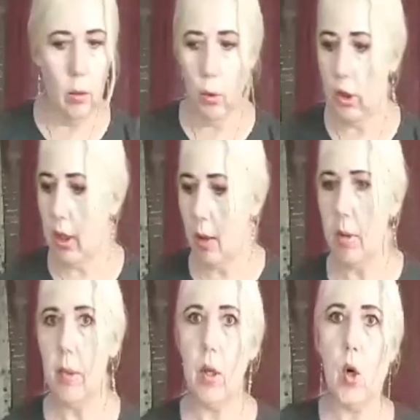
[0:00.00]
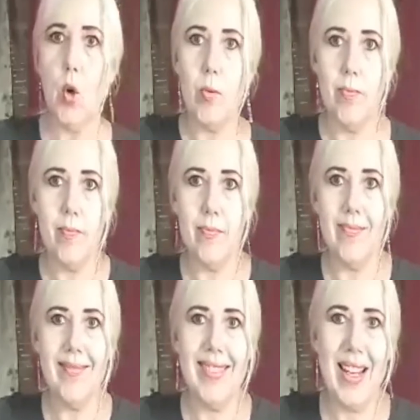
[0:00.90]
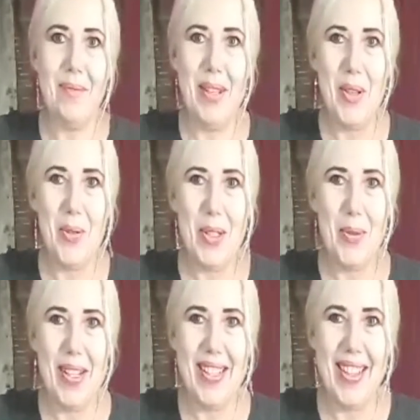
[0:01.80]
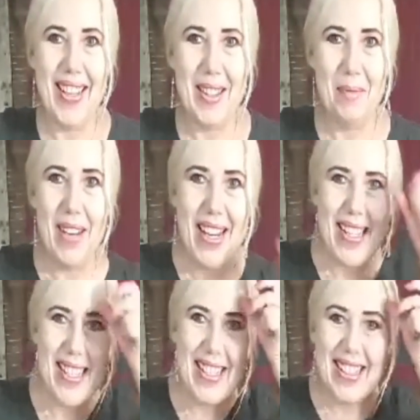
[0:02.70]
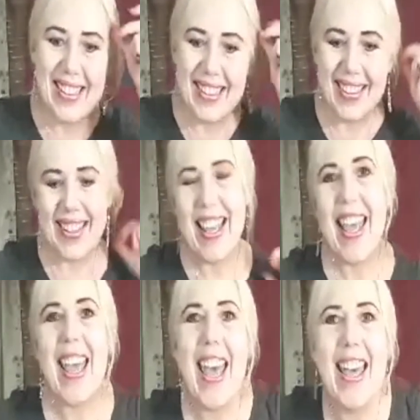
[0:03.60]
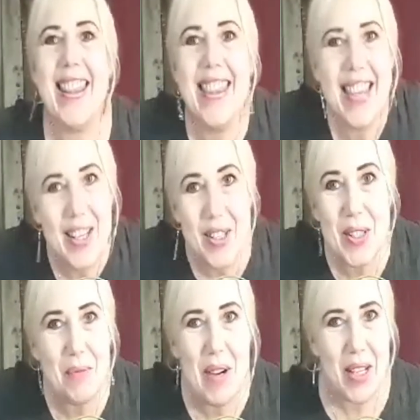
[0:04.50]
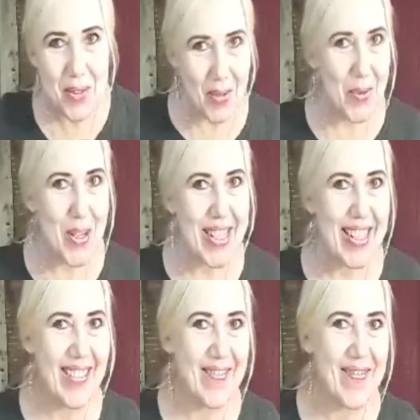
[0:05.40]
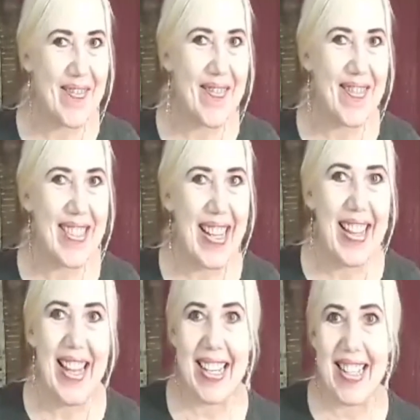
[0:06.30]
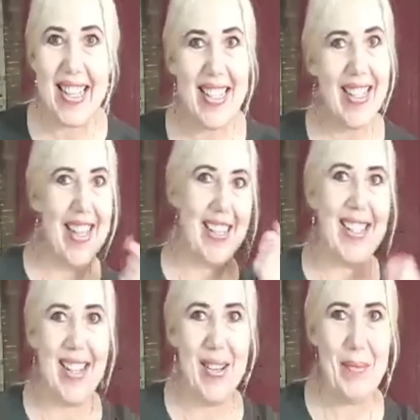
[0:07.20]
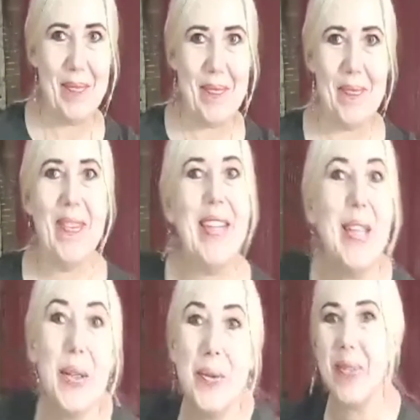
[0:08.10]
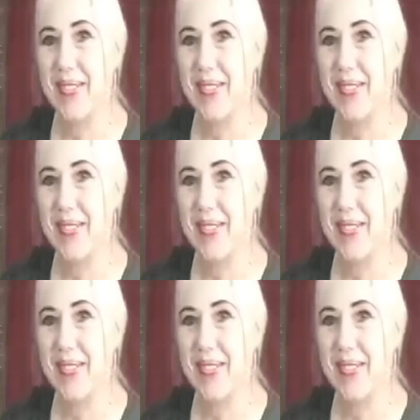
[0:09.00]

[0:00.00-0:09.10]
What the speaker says: Put a comment below. Let me know which one you like the best. And thank you so much for watching. Next lesson next time. Thank you.